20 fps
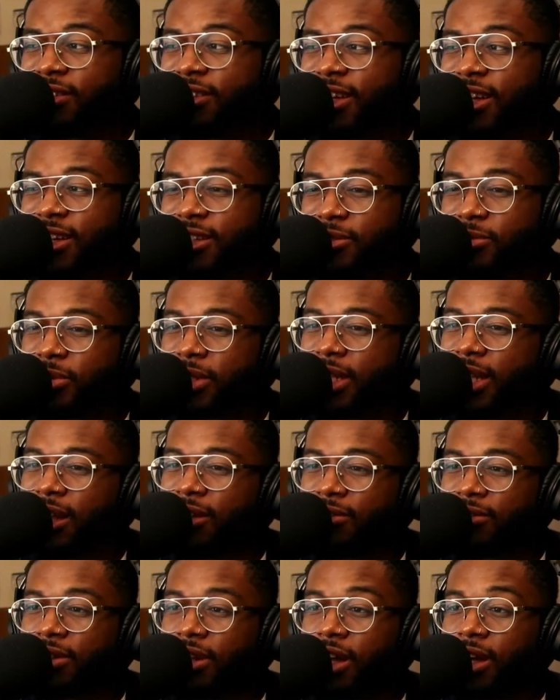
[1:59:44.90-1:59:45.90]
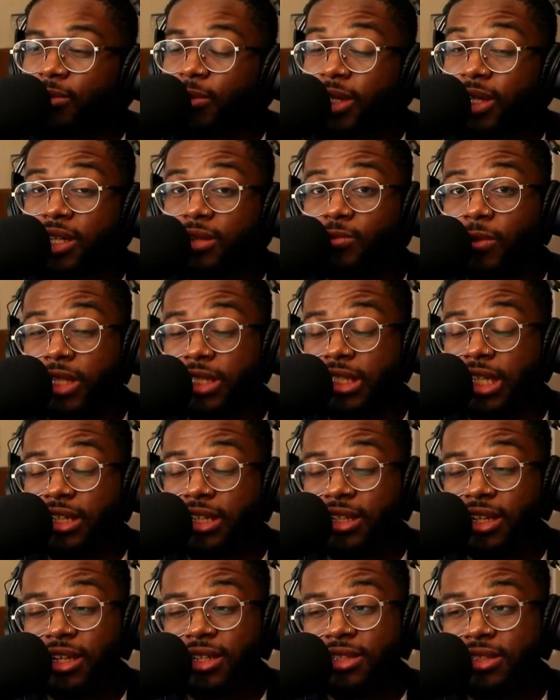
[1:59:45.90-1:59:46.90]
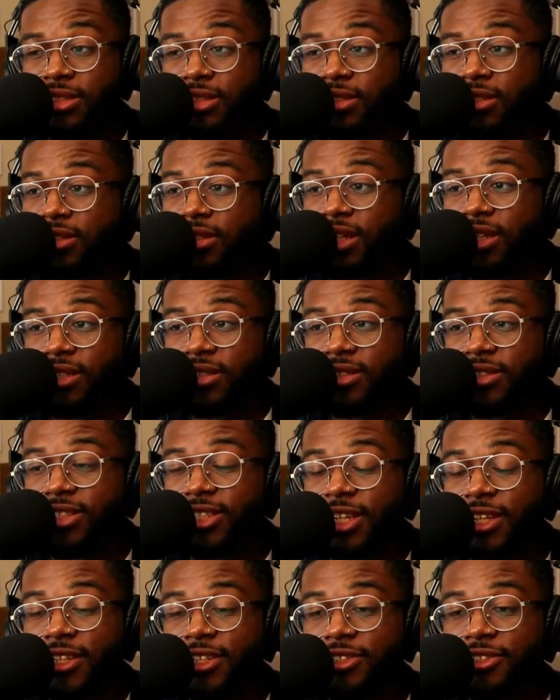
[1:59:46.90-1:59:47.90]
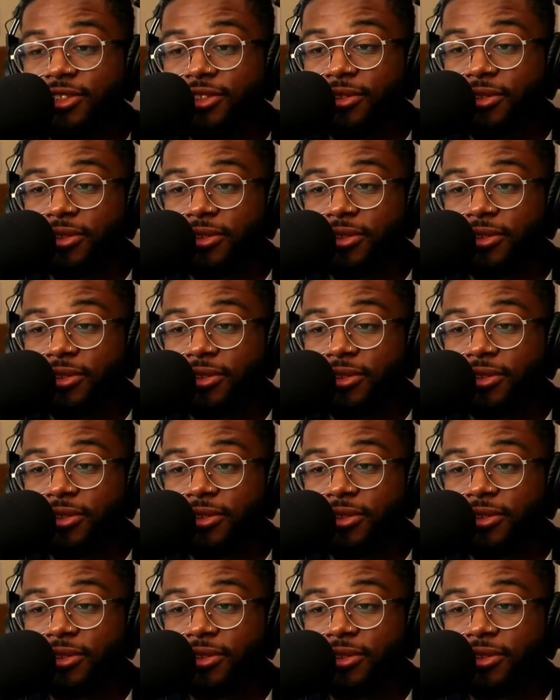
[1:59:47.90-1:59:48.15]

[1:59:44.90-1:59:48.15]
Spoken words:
that? Do we count Conway and West Side Gun is signed to Shady too?